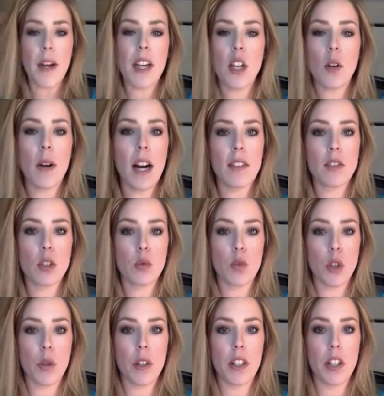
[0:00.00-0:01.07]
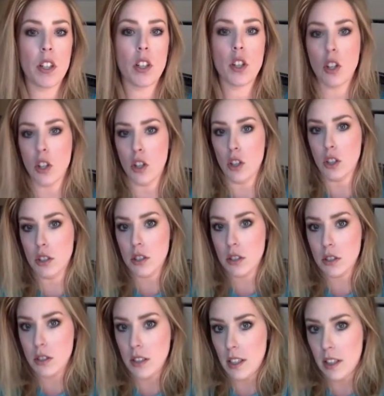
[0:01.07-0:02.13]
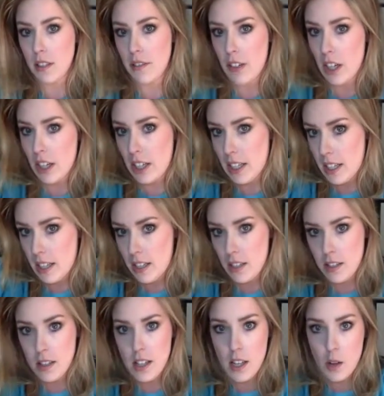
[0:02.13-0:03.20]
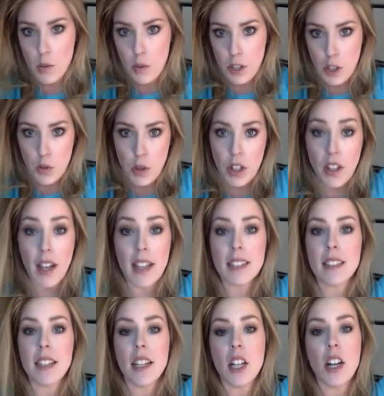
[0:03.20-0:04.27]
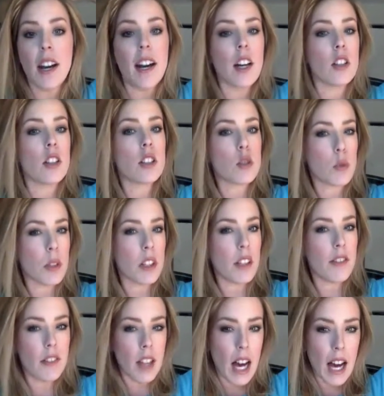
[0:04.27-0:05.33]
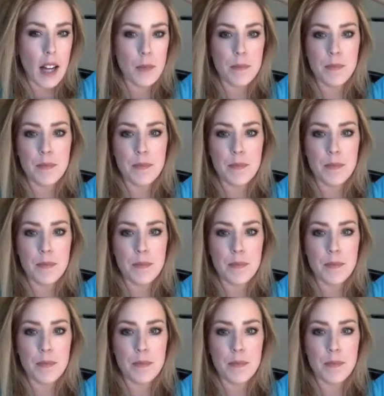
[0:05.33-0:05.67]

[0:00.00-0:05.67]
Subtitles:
way you don't have to ruin your curls at the very end when you realize that your hair looks really flat.